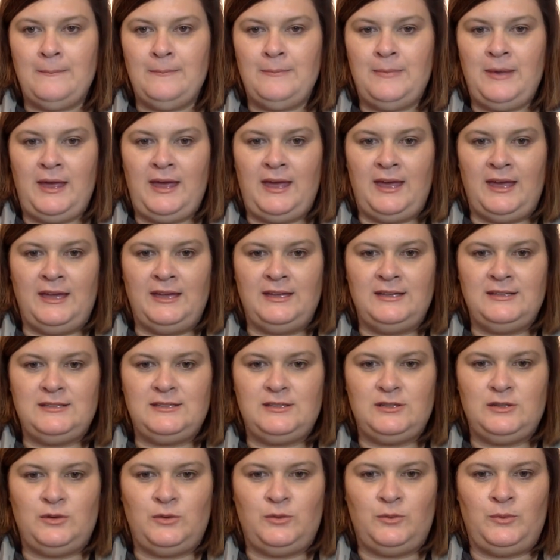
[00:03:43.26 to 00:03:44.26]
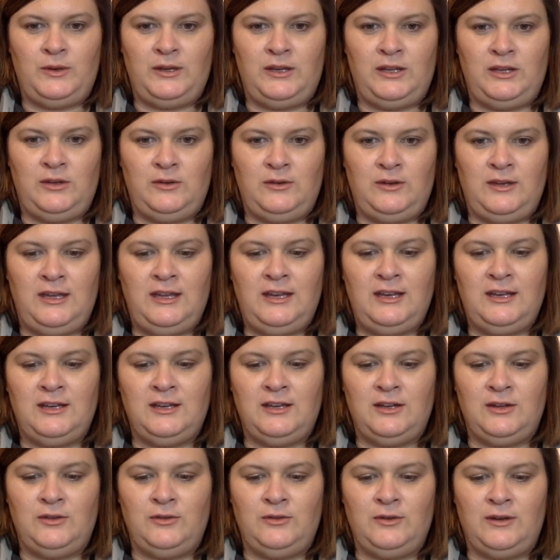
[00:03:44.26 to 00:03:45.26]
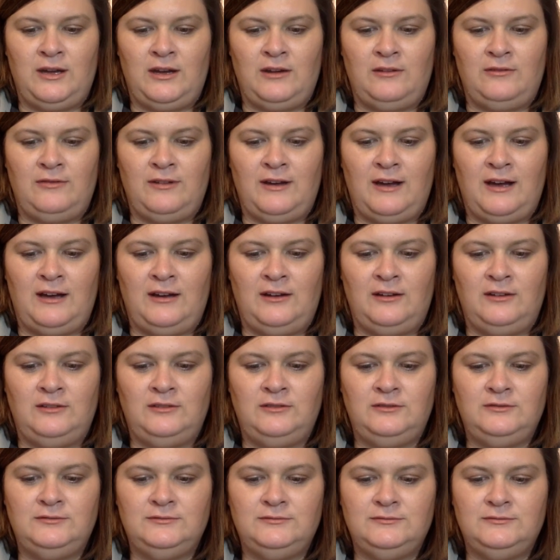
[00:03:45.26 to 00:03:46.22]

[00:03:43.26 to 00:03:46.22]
But when you get a new nail file,